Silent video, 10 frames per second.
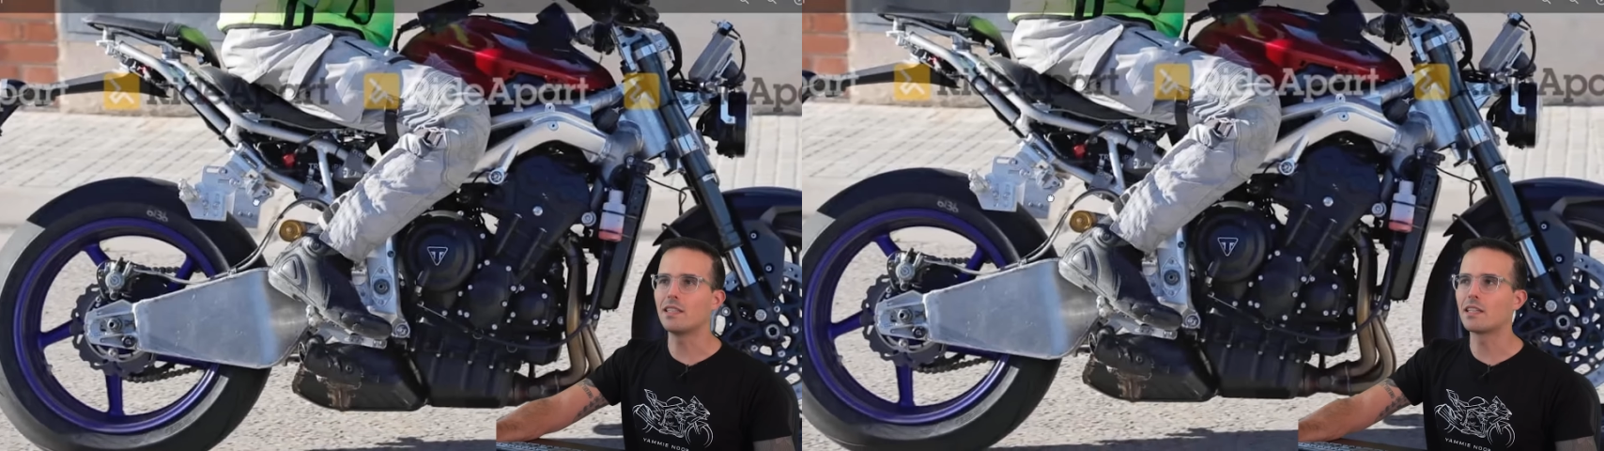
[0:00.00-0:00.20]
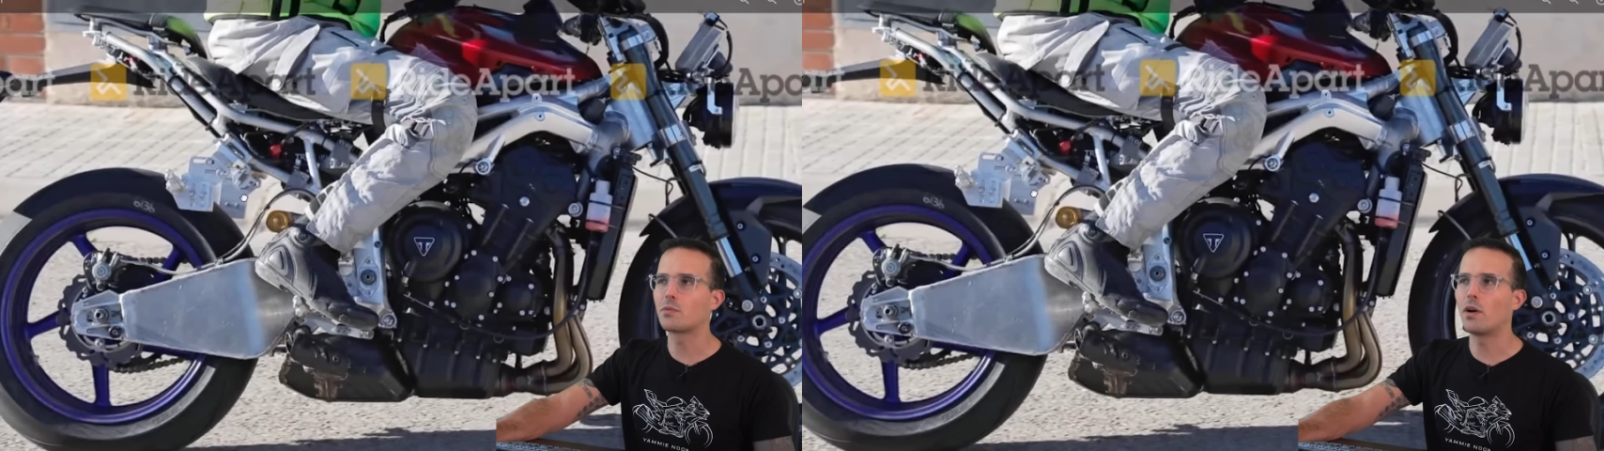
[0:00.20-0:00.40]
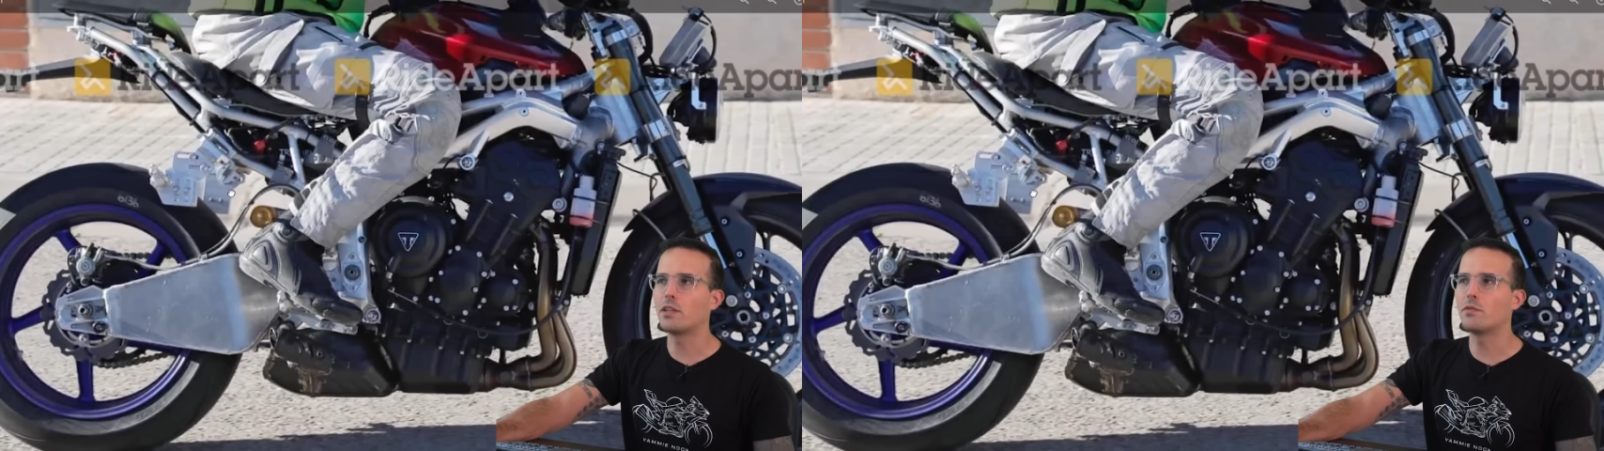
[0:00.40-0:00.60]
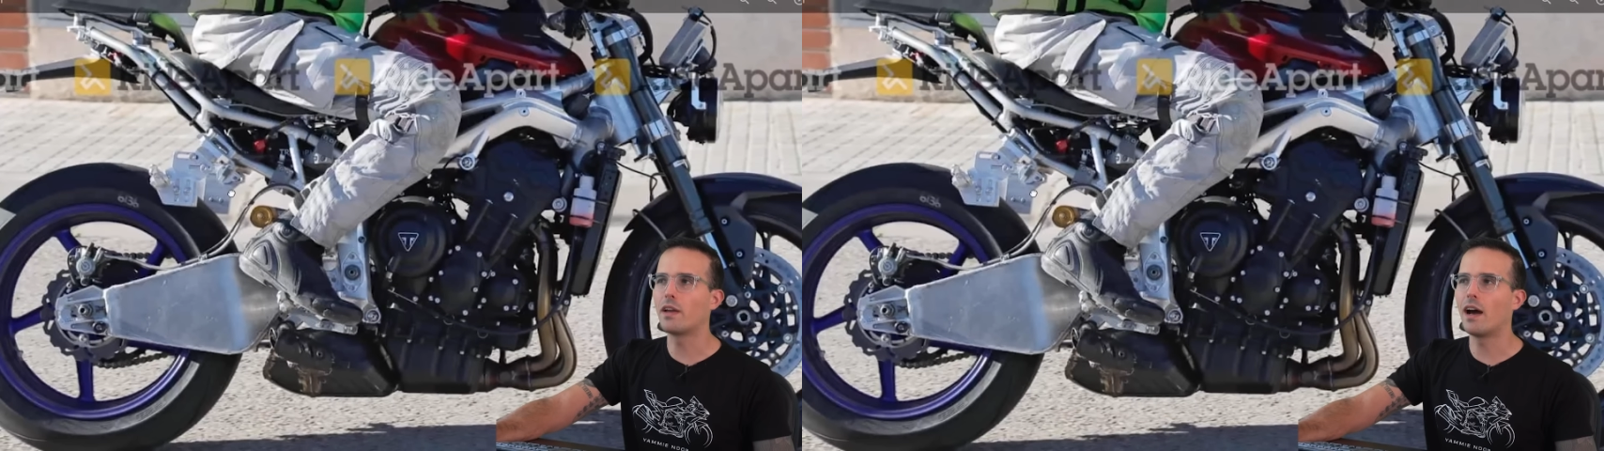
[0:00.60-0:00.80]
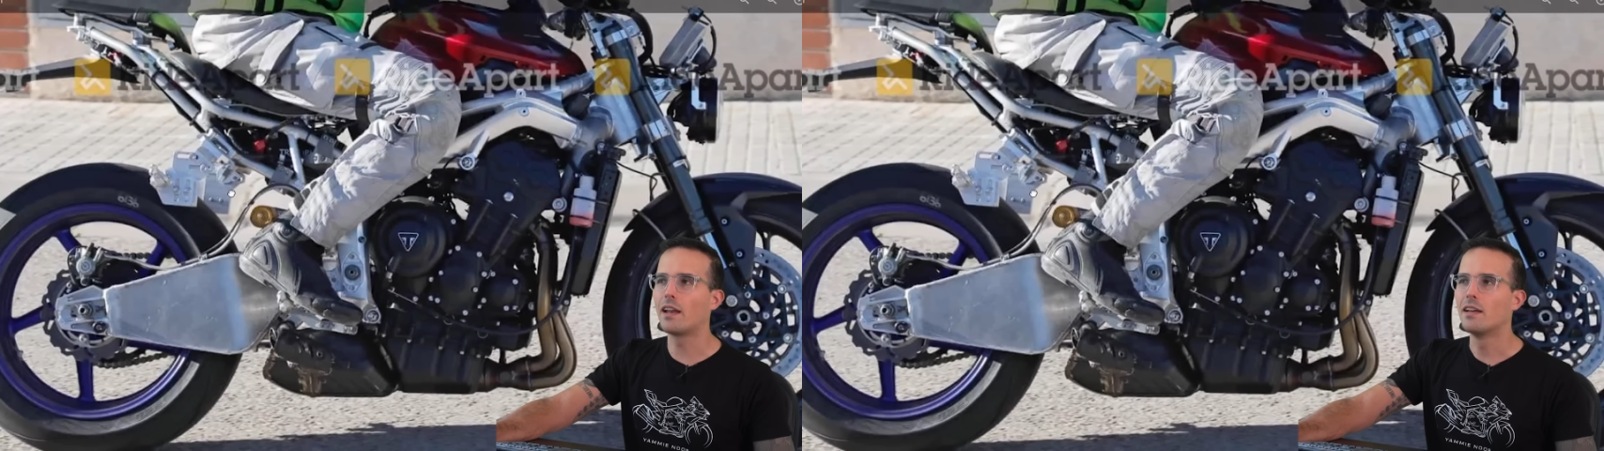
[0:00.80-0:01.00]
That's why you've
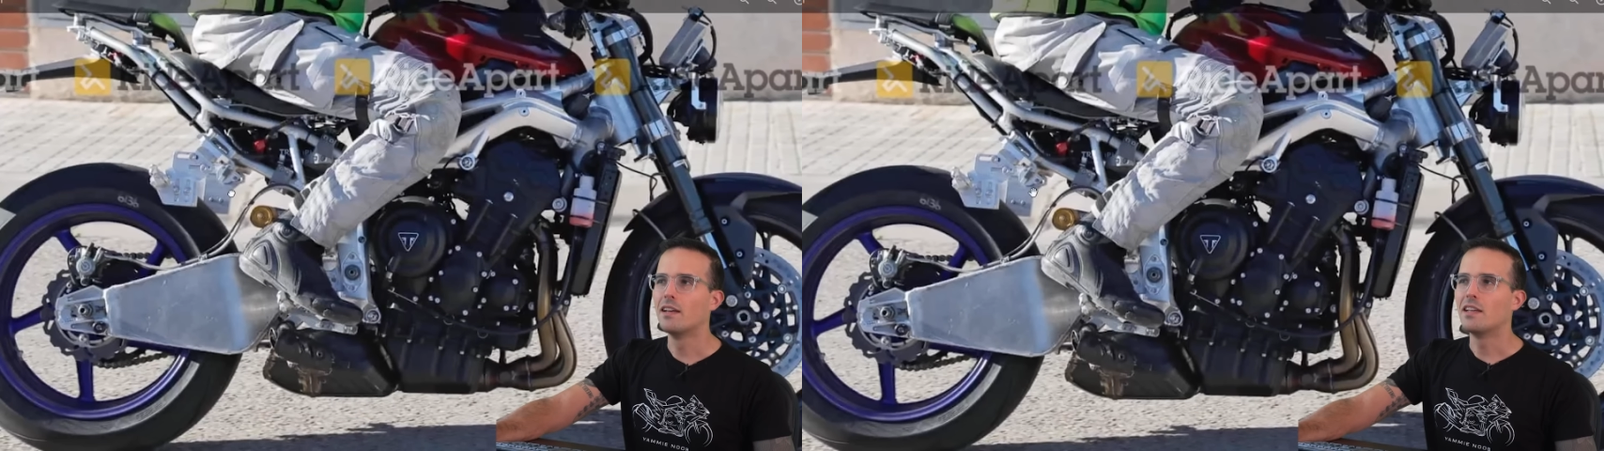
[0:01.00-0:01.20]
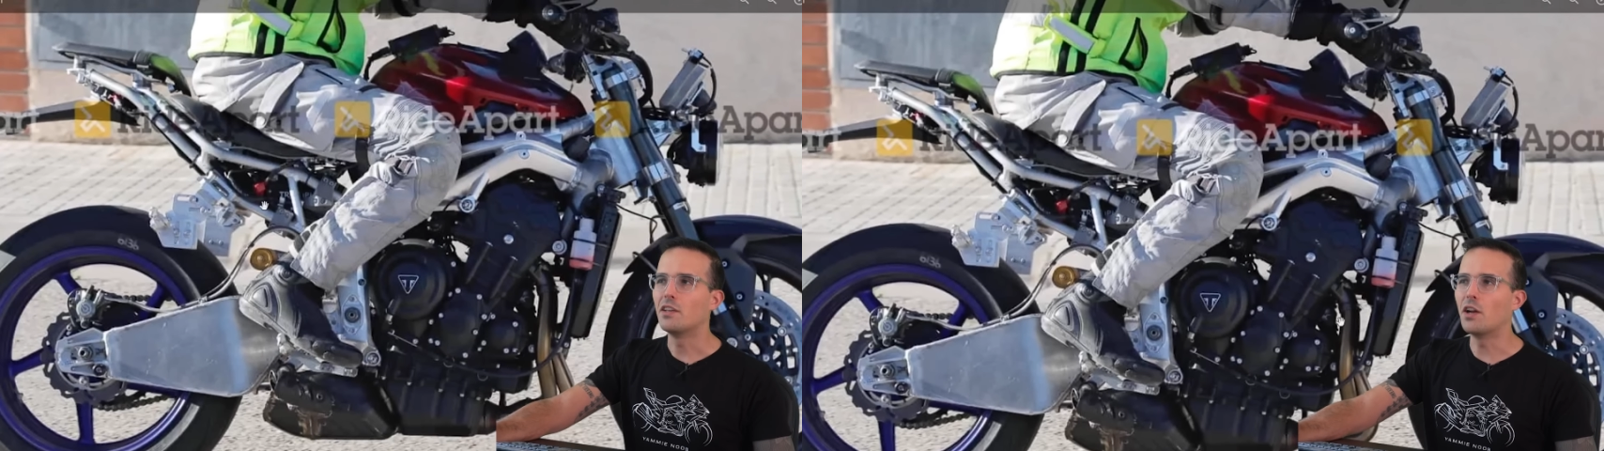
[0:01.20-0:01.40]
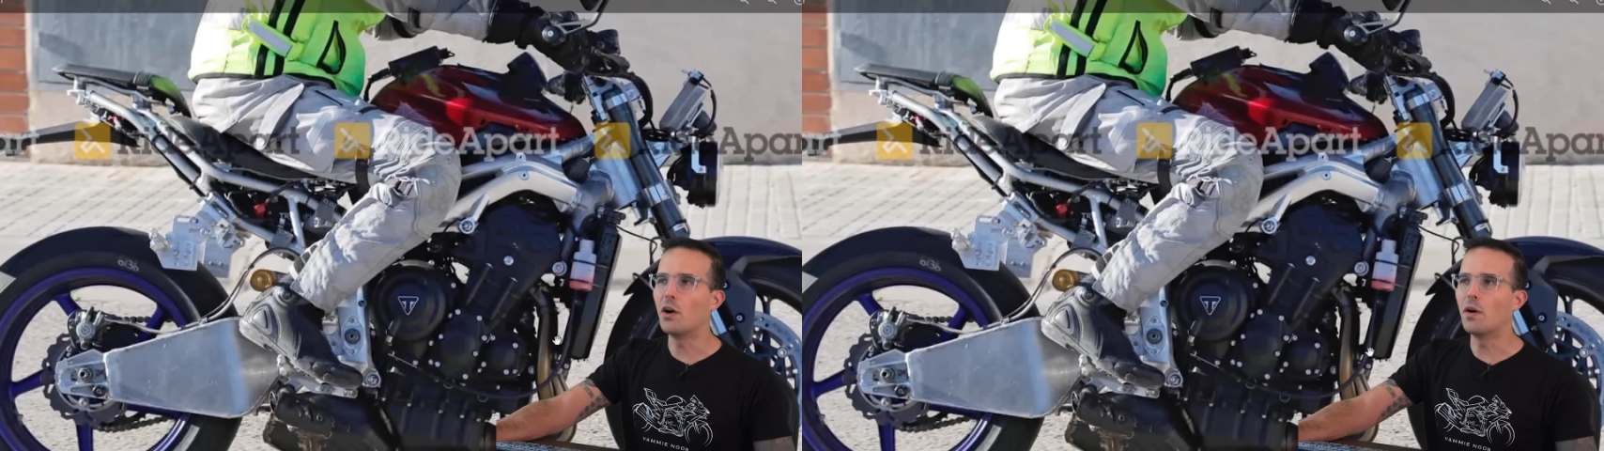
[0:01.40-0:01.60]
got, you know,